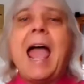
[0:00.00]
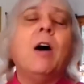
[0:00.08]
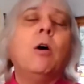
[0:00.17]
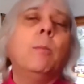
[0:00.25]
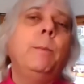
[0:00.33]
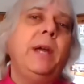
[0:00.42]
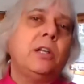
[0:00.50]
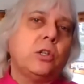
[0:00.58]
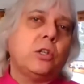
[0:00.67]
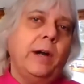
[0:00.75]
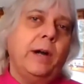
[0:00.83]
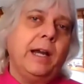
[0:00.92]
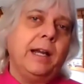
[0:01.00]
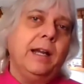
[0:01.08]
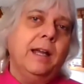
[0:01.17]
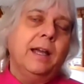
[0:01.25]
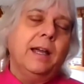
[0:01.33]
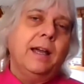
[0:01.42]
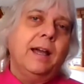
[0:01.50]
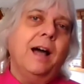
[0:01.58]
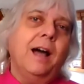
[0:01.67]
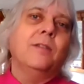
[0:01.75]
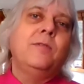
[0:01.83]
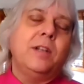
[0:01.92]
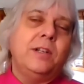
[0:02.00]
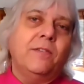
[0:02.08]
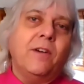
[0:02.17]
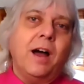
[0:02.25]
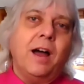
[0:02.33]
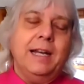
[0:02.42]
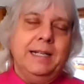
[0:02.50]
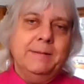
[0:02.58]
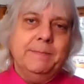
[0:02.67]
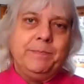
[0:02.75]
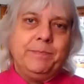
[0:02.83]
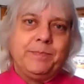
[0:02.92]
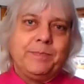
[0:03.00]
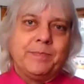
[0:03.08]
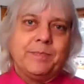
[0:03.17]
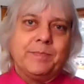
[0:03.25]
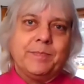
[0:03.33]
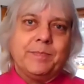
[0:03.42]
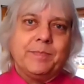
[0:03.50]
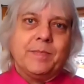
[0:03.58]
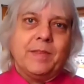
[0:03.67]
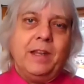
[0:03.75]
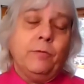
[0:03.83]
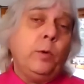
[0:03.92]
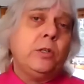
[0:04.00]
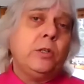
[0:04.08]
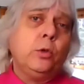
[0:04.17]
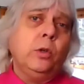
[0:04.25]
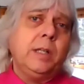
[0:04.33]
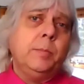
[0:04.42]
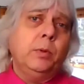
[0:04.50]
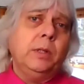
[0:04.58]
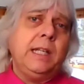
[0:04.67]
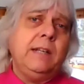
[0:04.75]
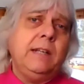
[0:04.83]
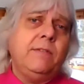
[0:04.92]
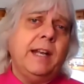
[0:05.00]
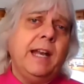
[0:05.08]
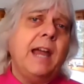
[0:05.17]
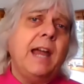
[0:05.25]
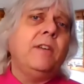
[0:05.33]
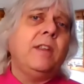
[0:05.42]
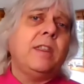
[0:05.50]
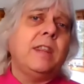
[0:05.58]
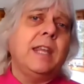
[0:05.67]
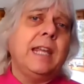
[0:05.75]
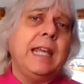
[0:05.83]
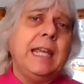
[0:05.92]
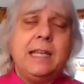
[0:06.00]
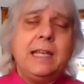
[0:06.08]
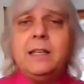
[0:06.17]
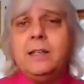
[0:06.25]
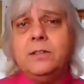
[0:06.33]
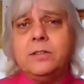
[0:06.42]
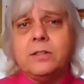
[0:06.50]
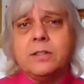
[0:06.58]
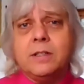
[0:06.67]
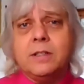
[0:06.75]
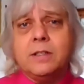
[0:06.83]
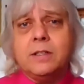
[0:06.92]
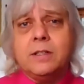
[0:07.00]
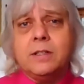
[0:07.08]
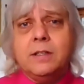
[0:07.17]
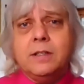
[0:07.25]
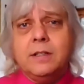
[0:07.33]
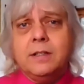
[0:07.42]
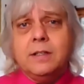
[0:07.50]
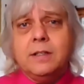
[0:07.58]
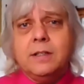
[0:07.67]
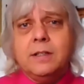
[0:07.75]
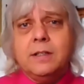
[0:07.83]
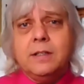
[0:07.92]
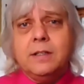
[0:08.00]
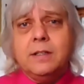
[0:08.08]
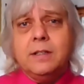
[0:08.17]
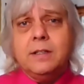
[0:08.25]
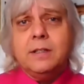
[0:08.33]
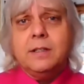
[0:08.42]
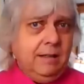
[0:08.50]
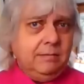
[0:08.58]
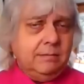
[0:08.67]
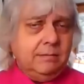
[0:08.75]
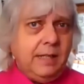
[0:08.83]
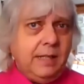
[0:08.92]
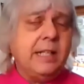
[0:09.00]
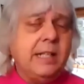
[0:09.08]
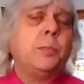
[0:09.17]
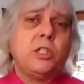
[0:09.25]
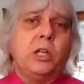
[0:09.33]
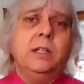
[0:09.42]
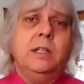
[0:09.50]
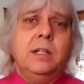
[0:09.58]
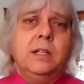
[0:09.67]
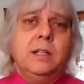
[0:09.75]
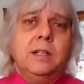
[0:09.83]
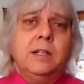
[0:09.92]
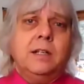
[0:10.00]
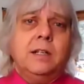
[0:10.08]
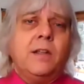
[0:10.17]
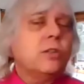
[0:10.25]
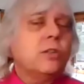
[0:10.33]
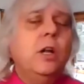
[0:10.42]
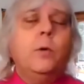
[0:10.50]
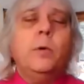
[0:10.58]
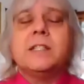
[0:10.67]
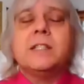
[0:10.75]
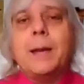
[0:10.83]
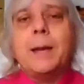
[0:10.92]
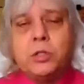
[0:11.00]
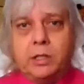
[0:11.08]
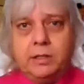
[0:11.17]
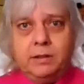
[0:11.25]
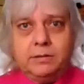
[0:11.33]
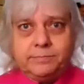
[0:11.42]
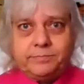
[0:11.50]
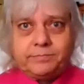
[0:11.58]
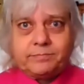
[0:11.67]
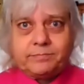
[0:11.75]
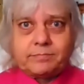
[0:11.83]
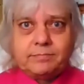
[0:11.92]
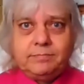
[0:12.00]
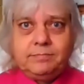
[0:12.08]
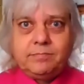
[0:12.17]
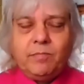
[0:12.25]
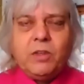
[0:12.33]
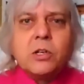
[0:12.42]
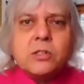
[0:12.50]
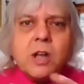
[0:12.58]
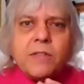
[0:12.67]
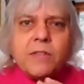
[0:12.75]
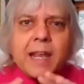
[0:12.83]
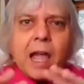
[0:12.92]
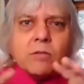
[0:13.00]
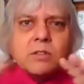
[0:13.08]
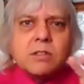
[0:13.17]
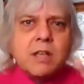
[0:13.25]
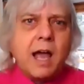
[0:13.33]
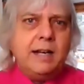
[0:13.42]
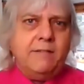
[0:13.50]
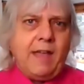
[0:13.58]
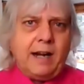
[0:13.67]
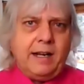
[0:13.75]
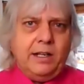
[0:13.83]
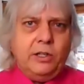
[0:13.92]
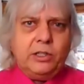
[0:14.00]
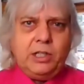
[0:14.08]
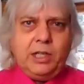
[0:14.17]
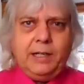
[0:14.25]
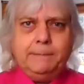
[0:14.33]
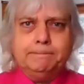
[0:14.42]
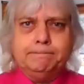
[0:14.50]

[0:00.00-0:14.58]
outpicturing of the divine. If we truly believe that everything is divinity in expression, there's no exception. There's nothing outside of that energy.